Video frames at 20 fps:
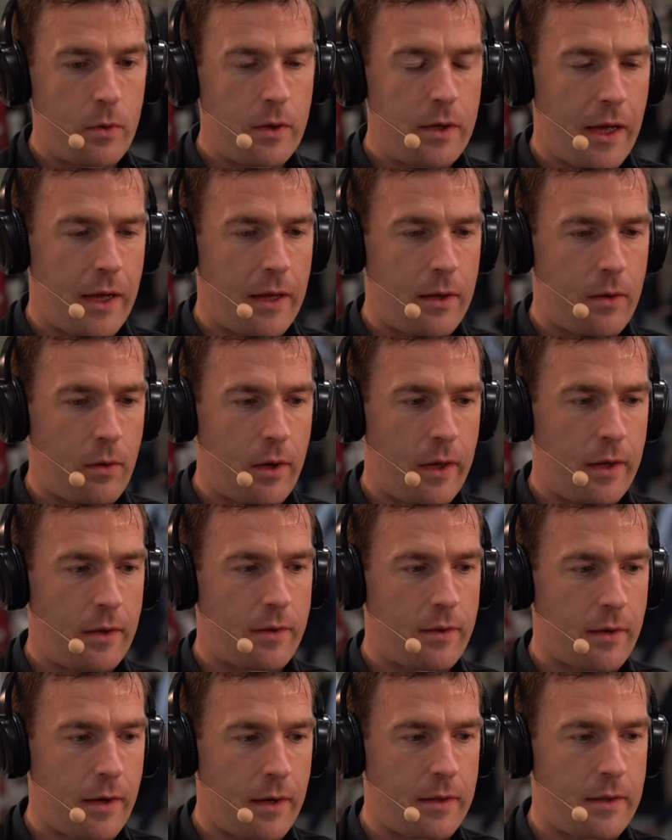one day
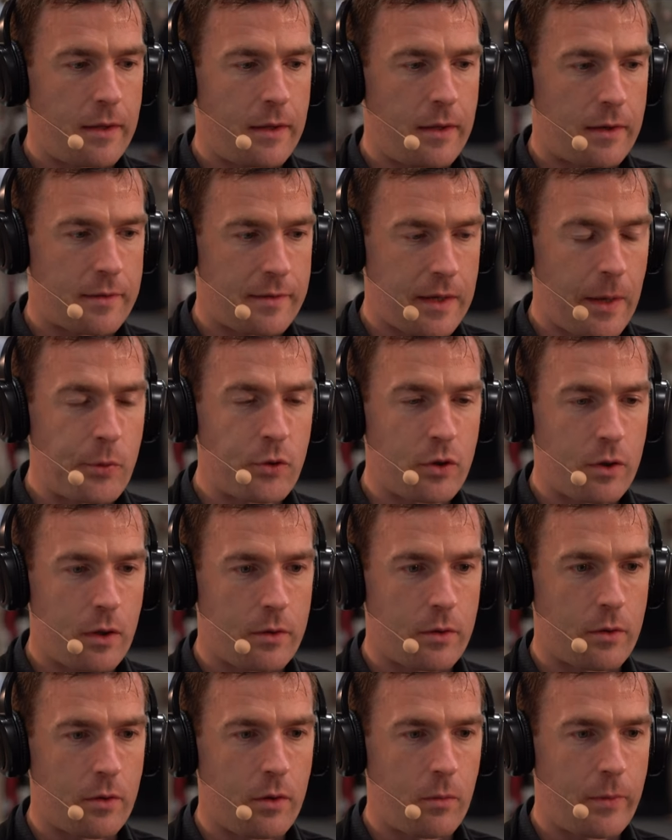inside the
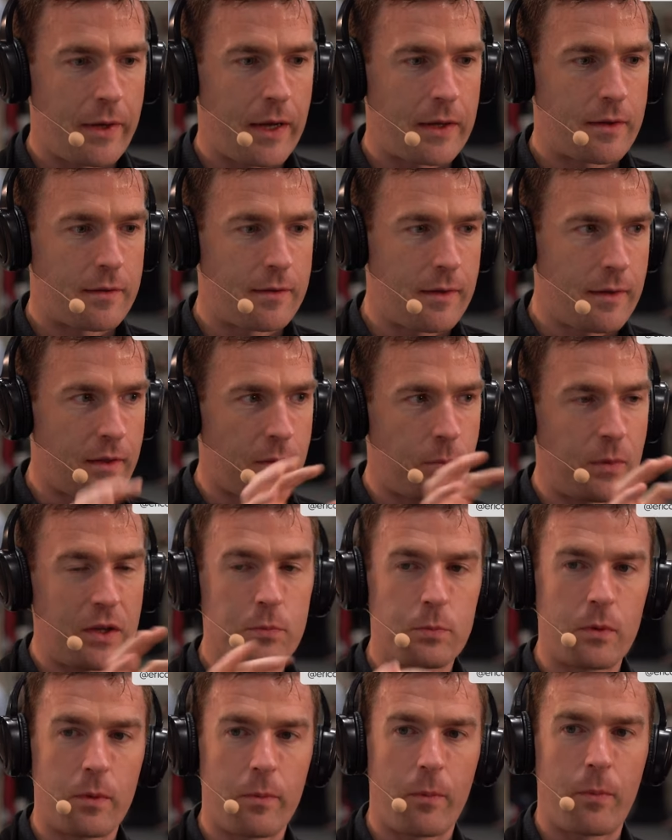Exceptional tool, we had this little
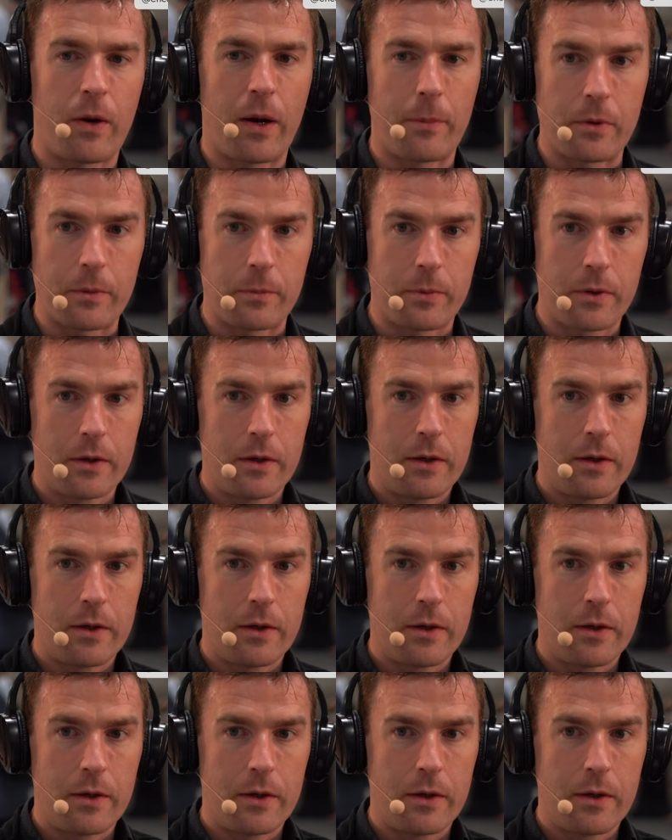speech bubble pop up.